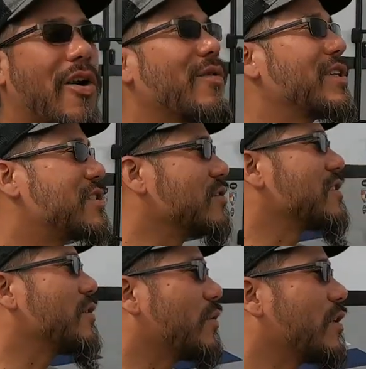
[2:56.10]
always
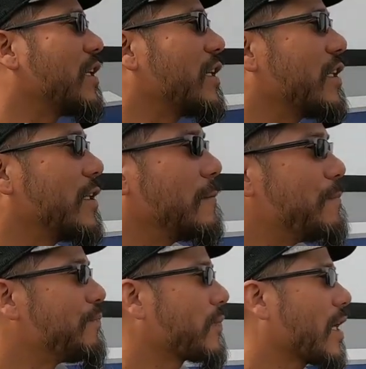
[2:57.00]
usually really good.
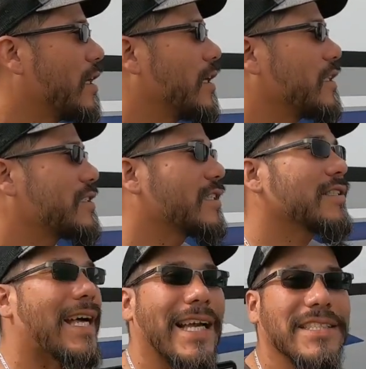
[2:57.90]
It's just
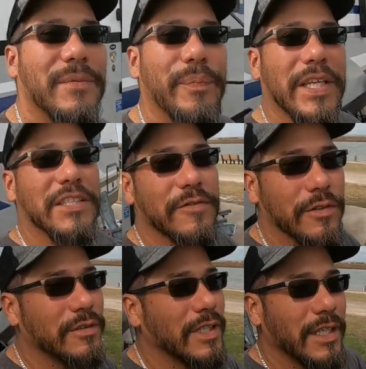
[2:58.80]
nice and
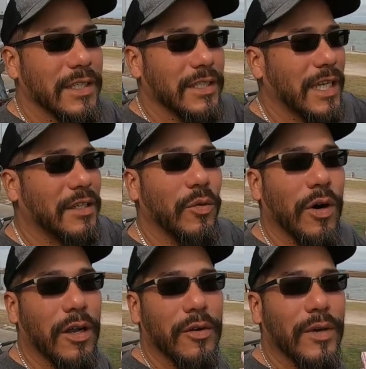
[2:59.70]
peaceful. You got the
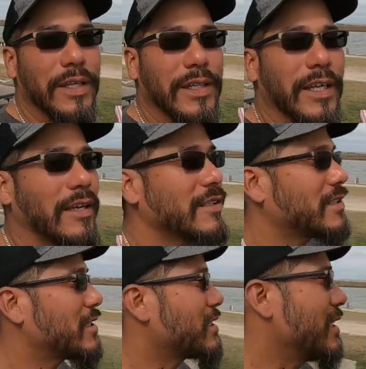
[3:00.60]
water right there.
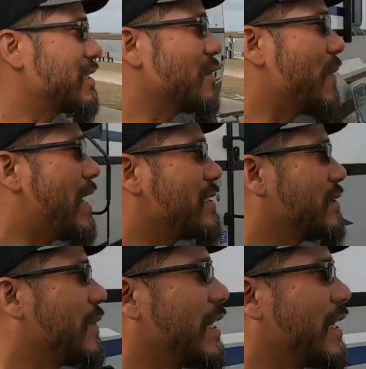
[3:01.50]
It's amazing,